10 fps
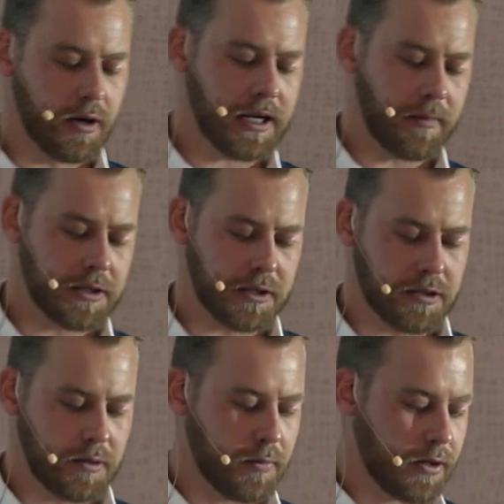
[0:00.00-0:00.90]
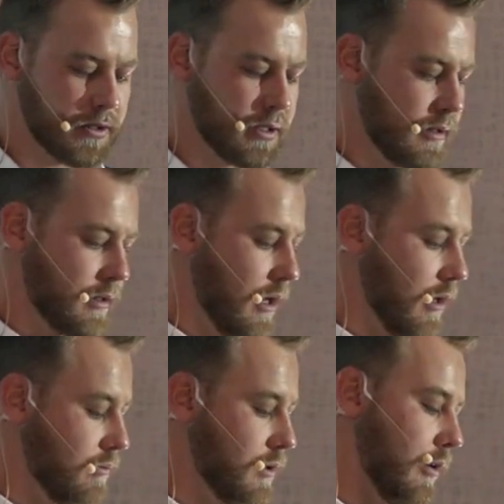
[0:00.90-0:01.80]
no damages to the
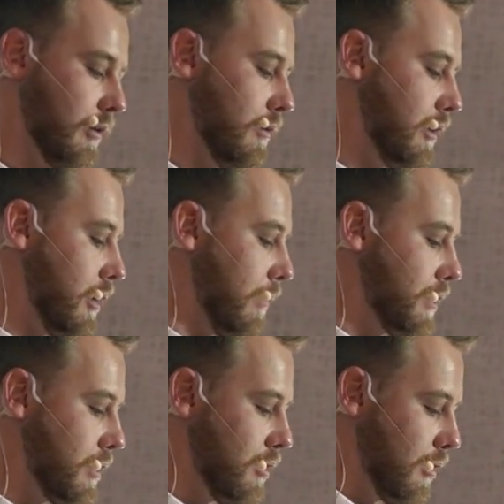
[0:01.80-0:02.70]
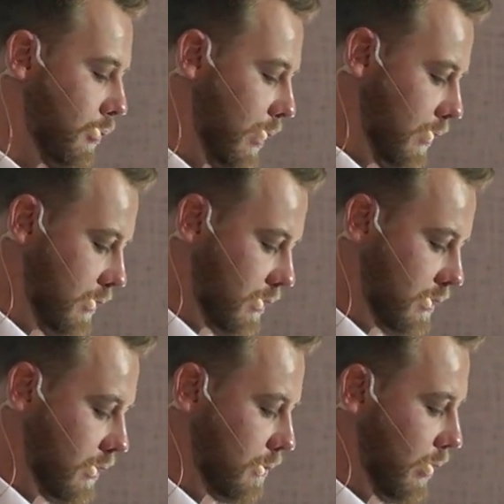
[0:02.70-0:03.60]
damages to the
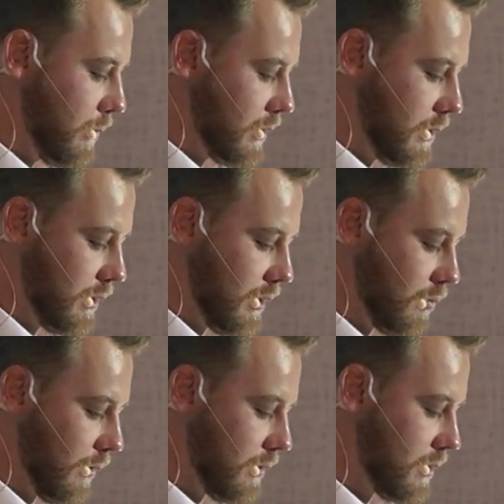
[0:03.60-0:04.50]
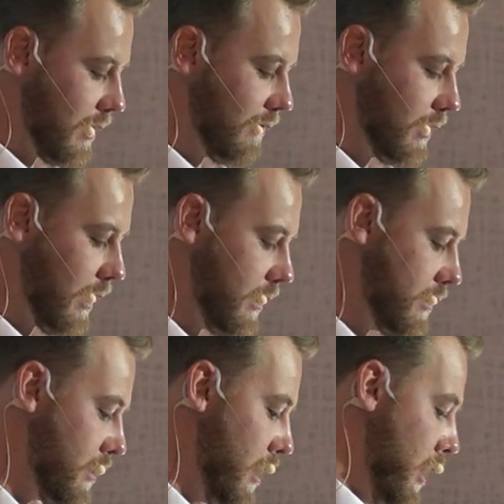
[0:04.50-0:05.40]
premises, it's within 7
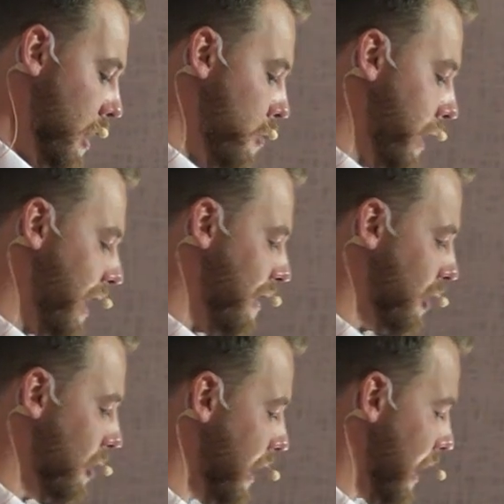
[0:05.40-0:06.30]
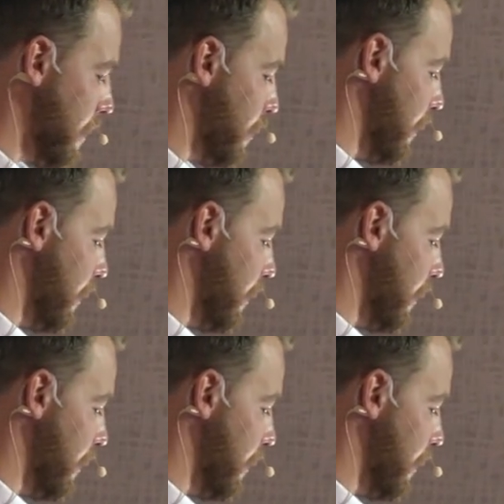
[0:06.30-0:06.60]
days. We can have a look at